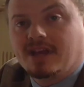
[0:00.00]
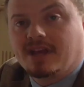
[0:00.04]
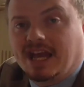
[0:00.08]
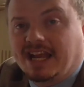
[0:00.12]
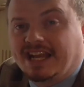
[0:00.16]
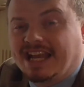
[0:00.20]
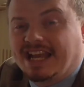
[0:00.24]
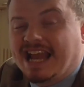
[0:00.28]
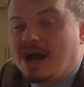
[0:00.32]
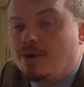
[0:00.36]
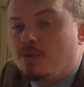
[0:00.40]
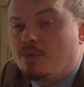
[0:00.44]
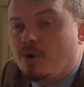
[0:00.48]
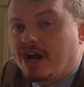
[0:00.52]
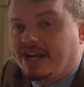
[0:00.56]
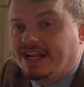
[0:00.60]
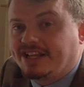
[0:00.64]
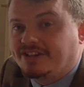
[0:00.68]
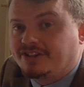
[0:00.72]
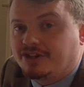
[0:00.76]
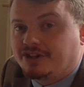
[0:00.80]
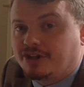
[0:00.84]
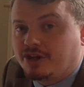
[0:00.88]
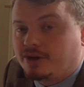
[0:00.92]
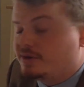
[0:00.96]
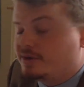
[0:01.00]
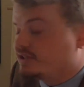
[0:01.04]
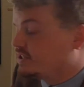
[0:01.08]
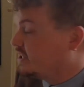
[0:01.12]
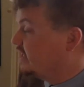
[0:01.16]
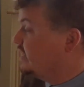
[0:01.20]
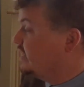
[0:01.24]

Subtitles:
And now what I need to do is